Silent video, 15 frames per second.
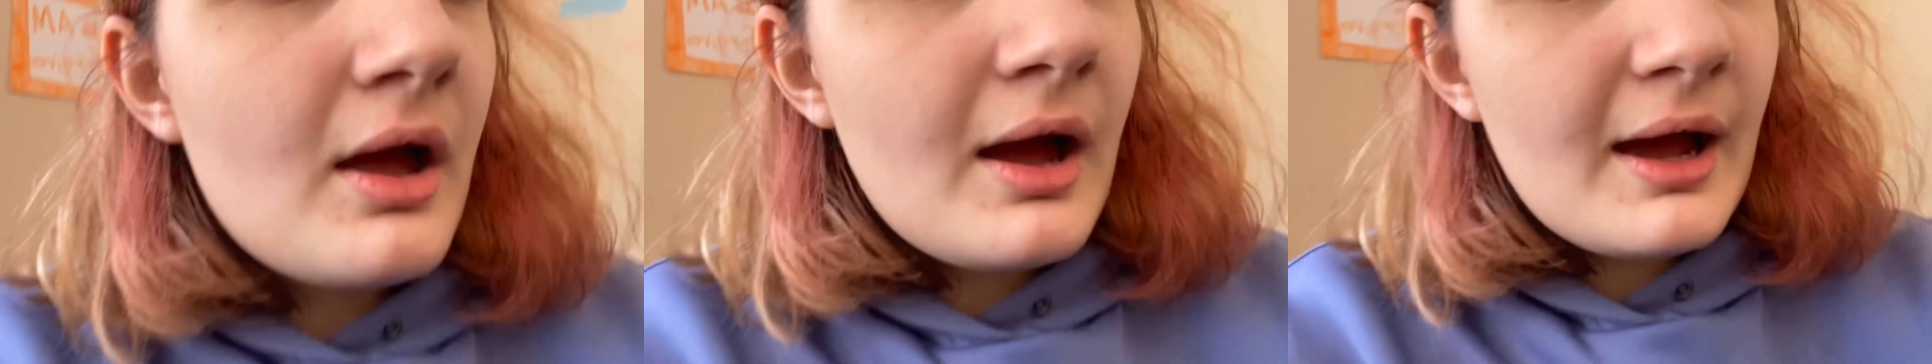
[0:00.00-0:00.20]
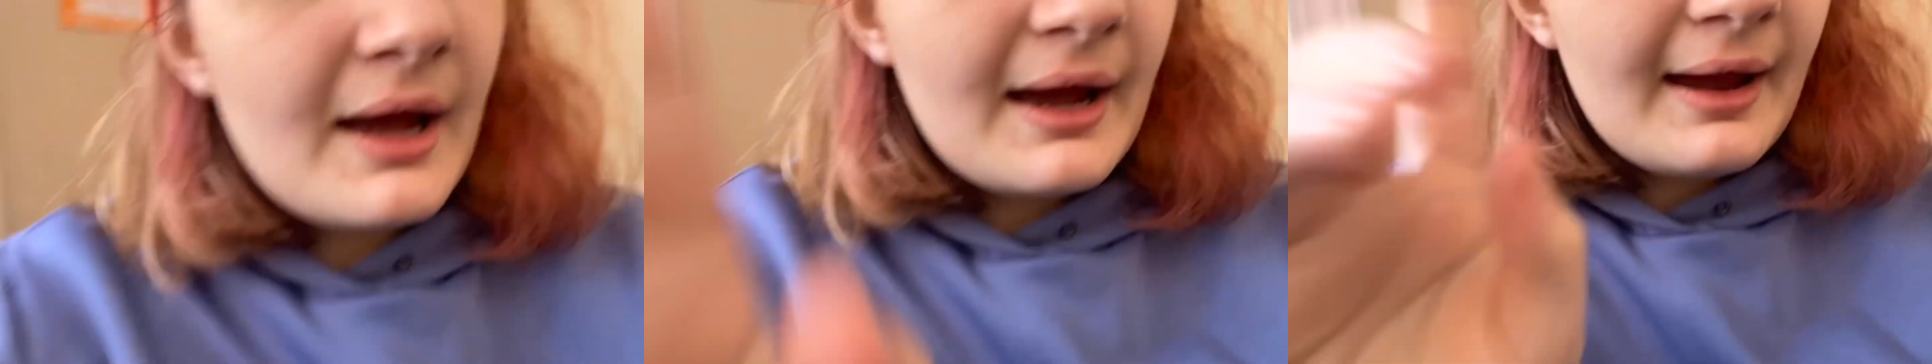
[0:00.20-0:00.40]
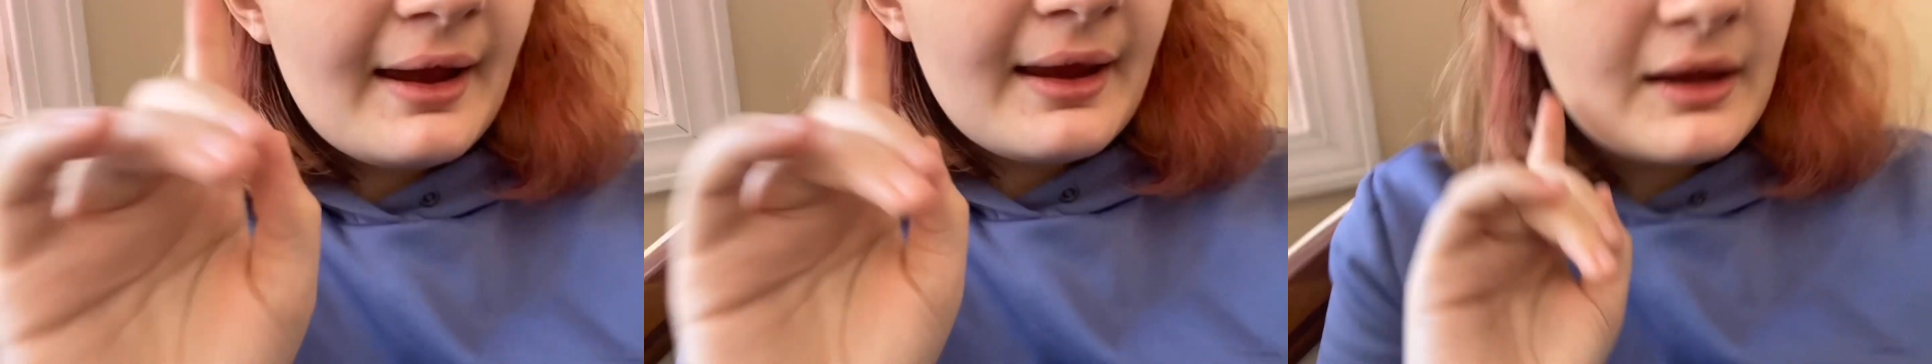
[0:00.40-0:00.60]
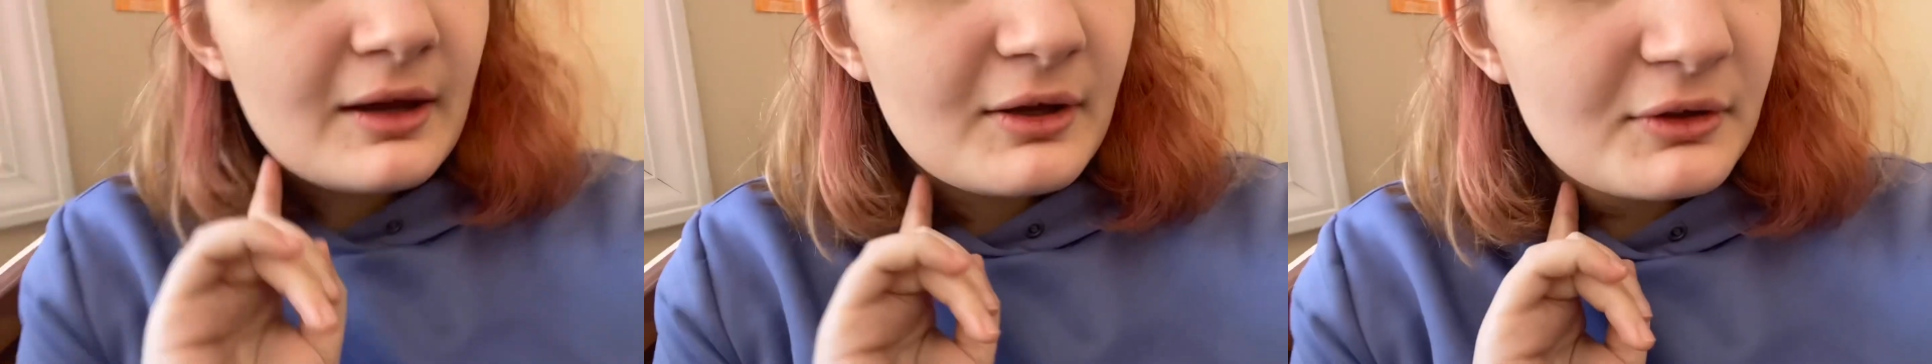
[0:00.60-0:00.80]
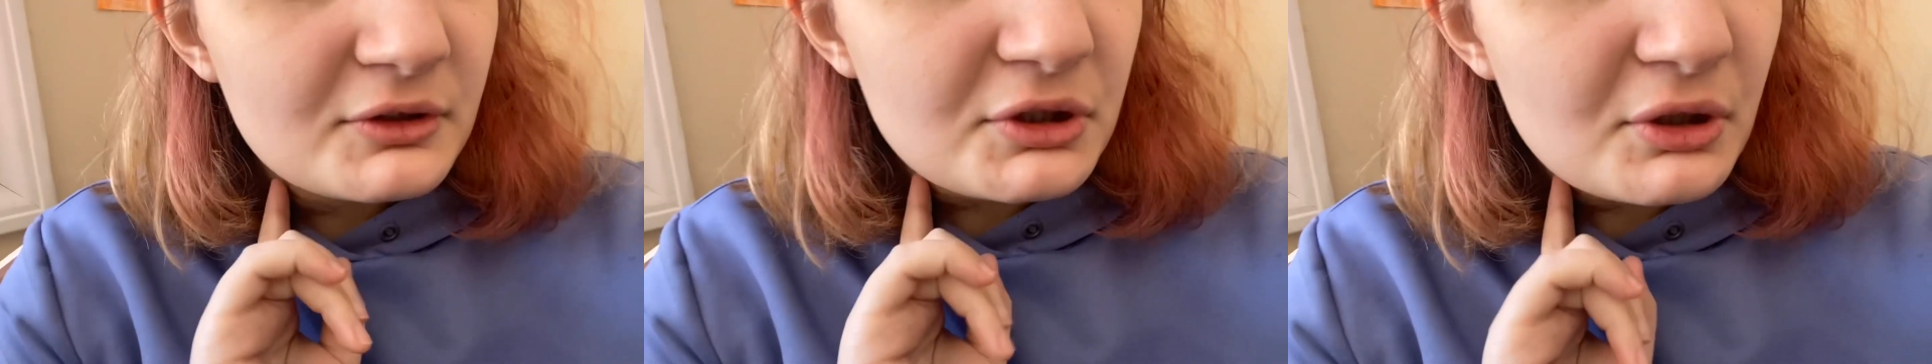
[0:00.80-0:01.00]
I
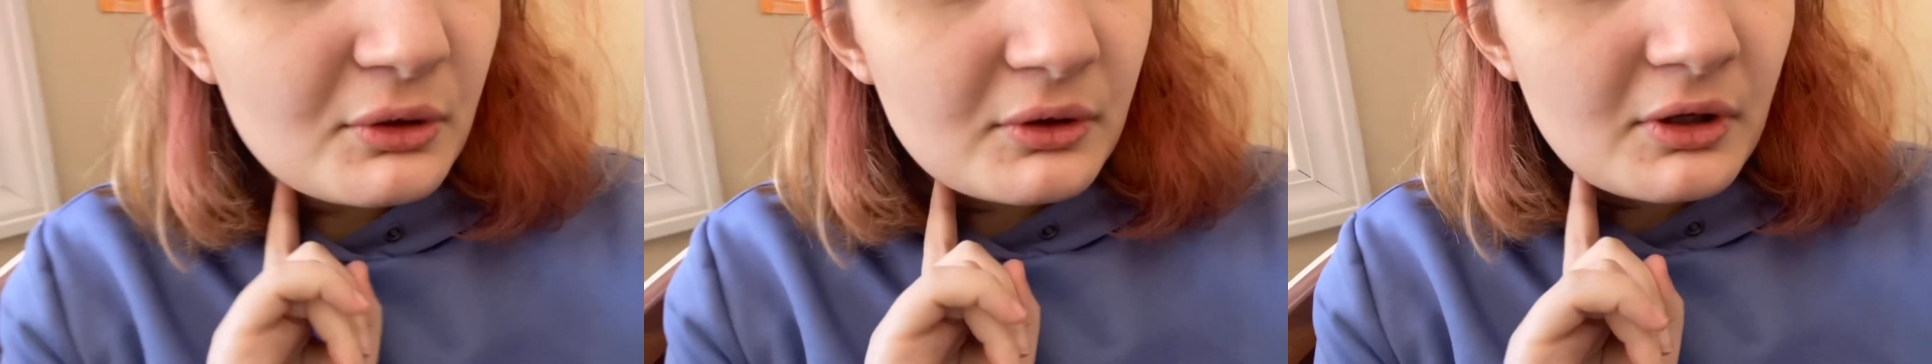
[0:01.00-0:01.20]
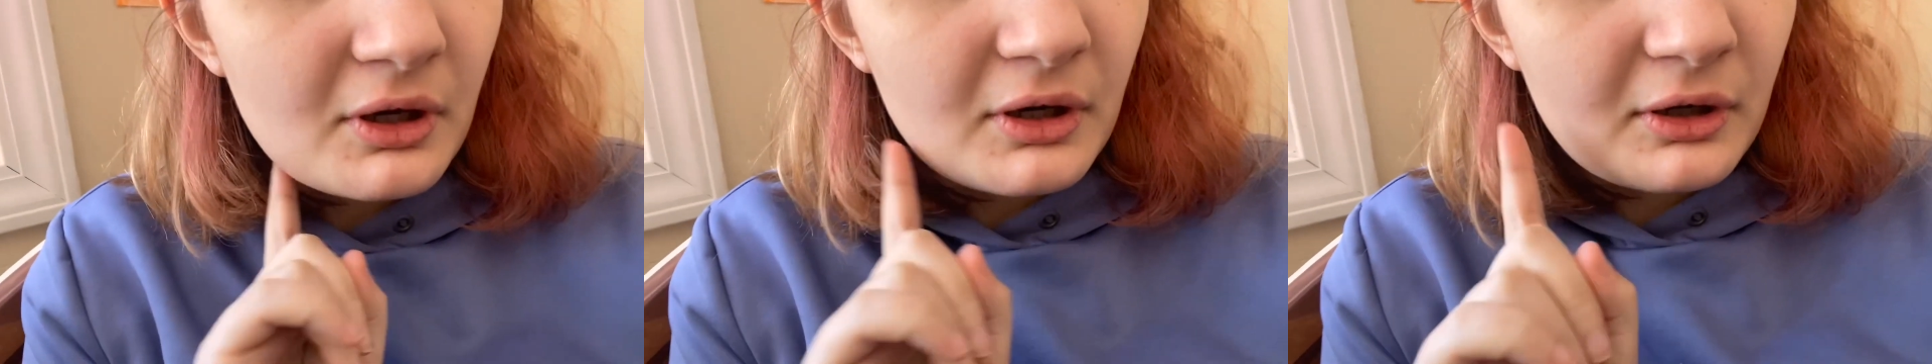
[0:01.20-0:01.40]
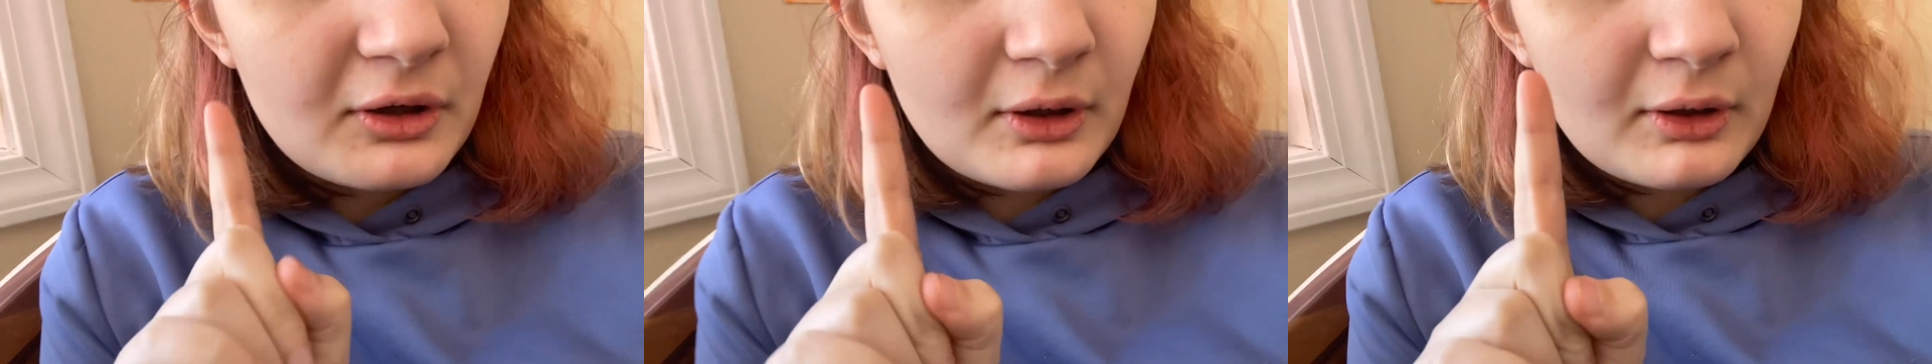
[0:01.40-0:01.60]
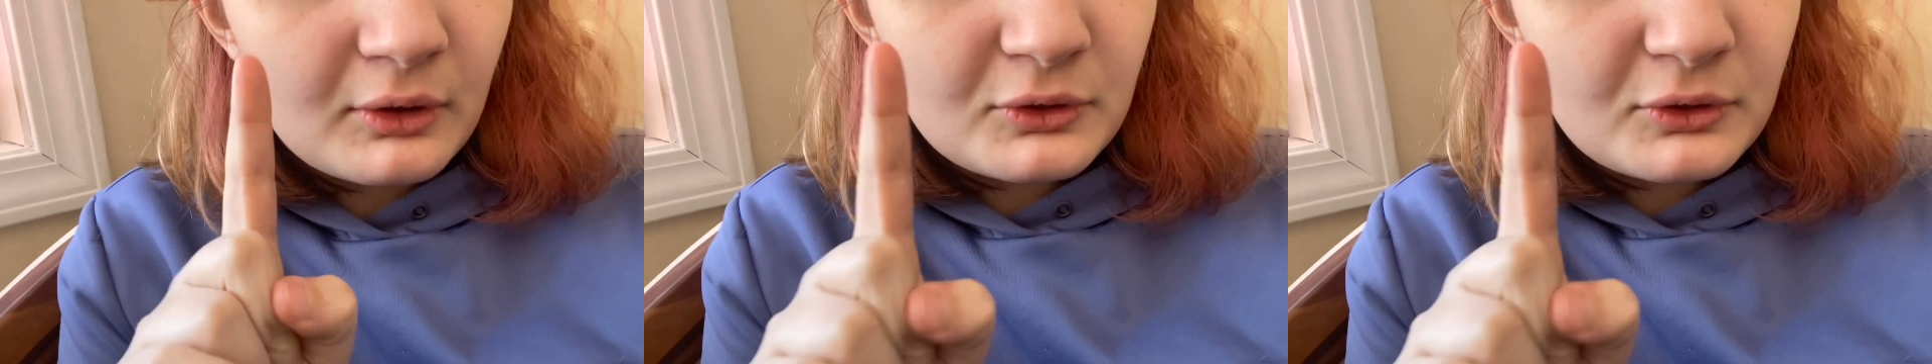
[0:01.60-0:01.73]
told her